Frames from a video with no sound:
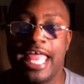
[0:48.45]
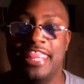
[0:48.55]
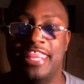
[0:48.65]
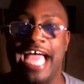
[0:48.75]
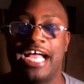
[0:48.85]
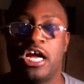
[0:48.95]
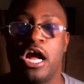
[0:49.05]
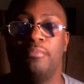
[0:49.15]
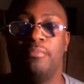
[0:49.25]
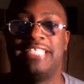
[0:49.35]
That
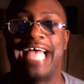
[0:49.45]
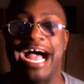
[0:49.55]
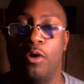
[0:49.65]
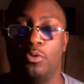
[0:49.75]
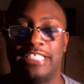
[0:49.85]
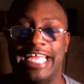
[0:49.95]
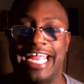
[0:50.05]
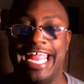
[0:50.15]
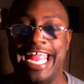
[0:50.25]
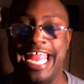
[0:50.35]
comes out
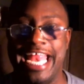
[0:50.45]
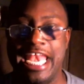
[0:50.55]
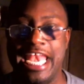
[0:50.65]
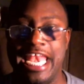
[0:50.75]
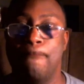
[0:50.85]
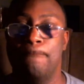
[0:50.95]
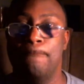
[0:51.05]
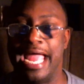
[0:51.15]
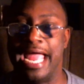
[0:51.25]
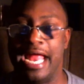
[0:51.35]
in
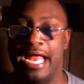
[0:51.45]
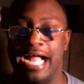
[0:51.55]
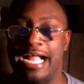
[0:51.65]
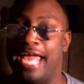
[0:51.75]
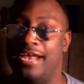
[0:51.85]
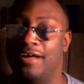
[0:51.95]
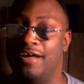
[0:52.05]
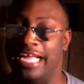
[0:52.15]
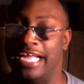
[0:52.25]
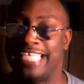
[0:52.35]
May. I got an
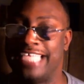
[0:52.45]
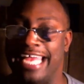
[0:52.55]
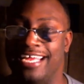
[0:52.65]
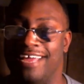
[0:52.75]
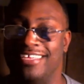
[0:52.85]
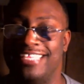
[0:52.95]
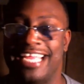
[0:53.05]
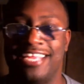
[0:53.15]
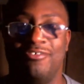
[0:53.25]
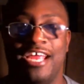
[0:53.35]
advanced galley of it.
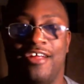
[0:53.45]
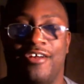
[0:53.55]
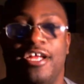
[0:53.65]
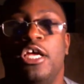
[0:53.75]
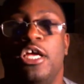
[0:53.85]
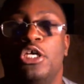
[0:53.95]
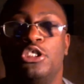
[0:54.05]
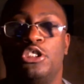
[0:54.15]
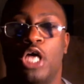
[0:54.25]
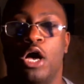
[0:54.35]
Thank you, Karen.
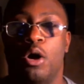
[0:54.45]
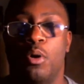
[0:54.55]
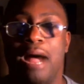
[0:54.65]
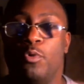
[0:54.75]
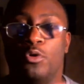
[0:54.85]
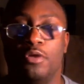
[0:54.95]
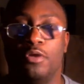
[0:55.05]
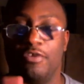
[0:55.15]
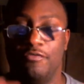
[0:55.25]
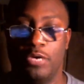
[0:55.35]
So I'm going to
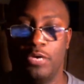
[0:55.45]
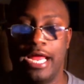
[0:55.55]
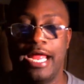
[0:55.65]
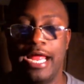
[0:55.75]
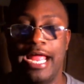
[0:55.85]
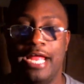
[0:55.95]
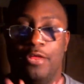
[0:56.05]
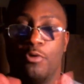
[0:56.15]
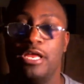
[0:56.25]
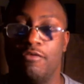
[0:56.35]
review that, and
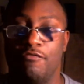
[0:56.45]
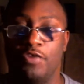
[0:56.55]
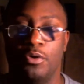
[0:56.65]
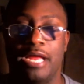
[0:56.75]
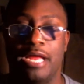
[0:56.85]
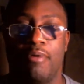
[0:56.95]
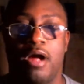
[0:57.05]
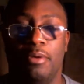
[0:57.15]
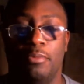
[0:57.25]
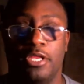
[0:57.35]
you'll get a review on that
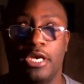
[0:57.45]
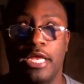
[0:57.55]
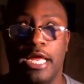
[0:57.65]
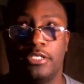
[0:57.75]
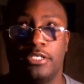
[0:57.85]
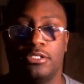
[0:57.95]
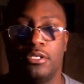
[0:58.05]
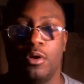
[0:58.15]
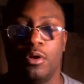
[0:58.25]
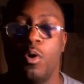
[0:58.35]
probably within the next
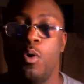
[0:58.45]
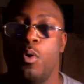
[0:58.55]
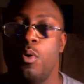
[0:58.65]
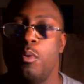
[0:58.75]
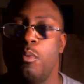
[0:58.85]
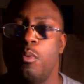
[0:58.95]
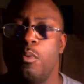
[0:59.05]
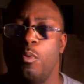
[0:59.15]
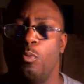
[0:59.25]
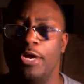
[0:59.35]

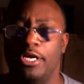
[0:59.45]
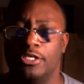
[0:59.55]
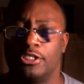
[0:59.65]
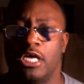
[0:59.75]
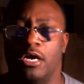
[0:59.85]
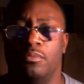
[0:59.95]
week or so.